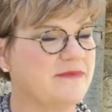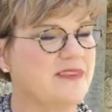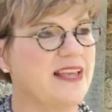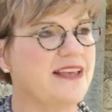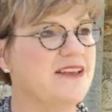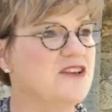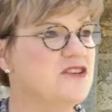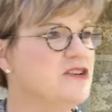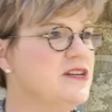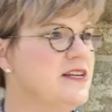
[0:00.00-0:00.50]

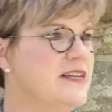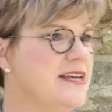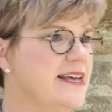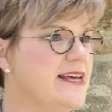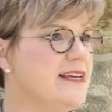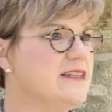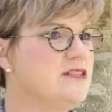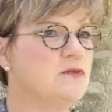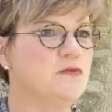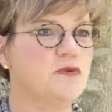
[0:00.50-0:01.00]
They couldn't
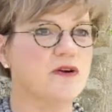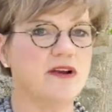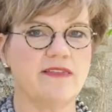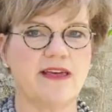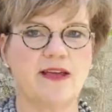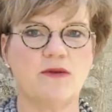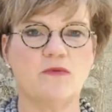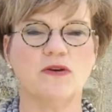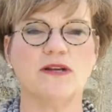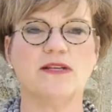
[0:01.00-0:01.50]
get to where
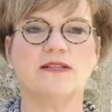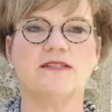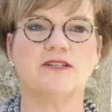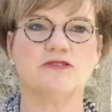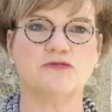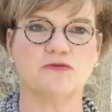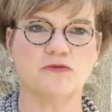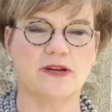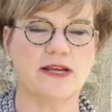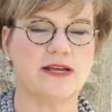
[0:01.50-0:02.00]
they wanted
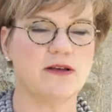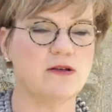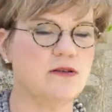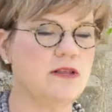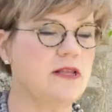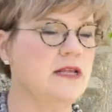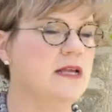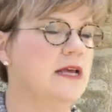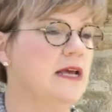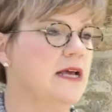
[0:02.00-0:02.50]
to
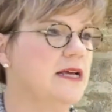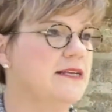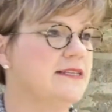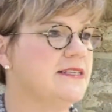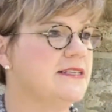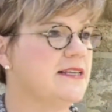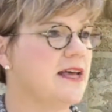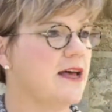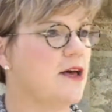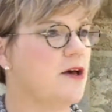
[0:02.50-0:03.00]
drill,
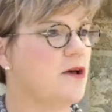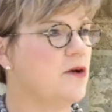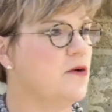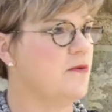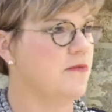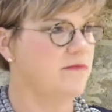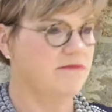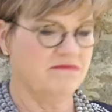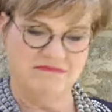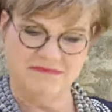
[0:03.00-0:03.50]

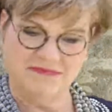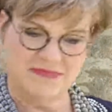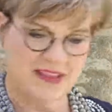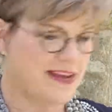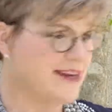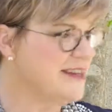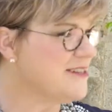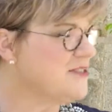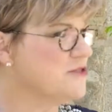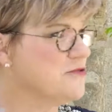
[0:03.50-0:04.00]
so
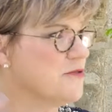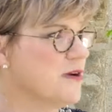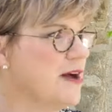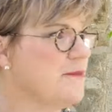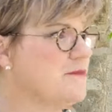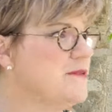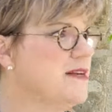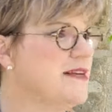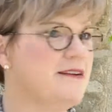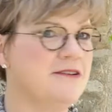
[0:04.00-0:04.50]
they just
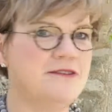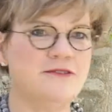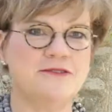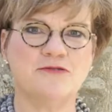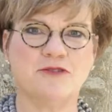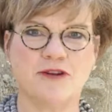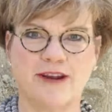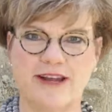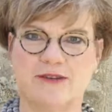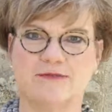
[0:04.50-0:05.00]
dropped it and
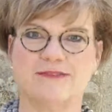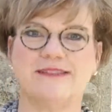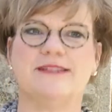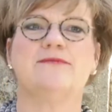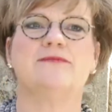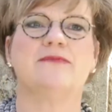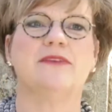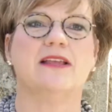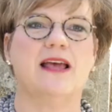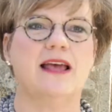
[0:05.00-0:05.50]
drilled.
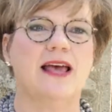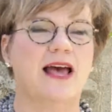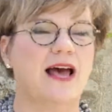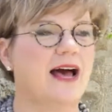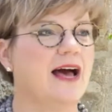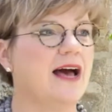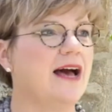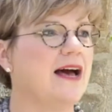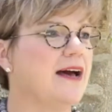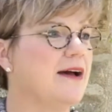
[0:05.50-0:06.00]

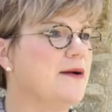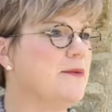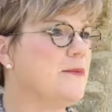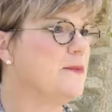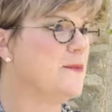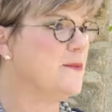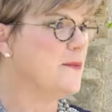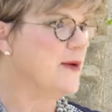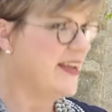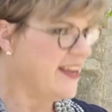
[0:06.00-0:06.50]

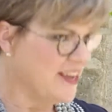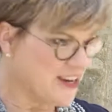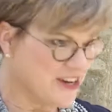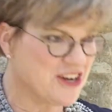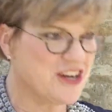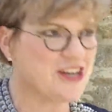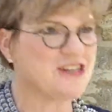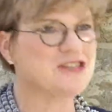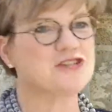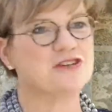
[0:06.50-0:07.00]
Hit a
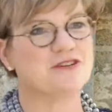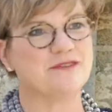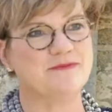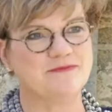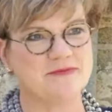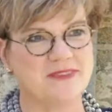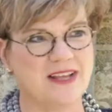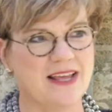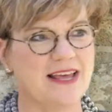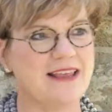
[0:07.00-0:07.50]
gusher.
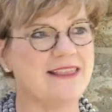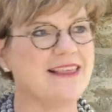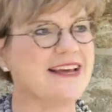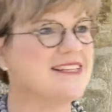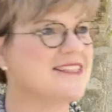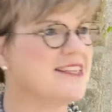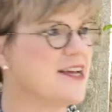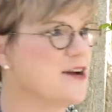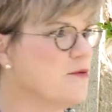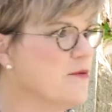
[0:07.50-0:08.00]
Now, they
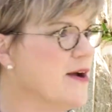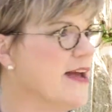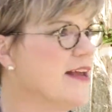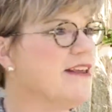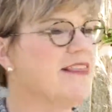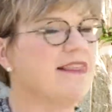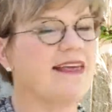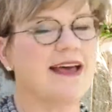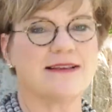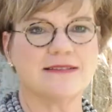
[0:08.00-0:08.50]
say around
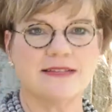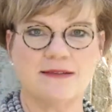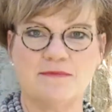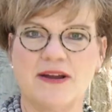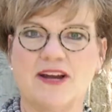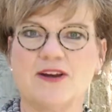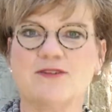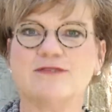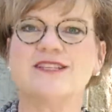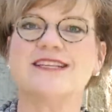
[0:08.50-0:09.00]
1,000
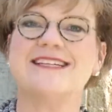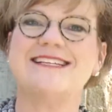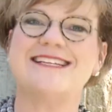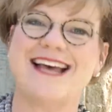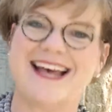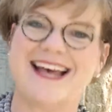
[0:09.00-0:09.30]
barrels a day.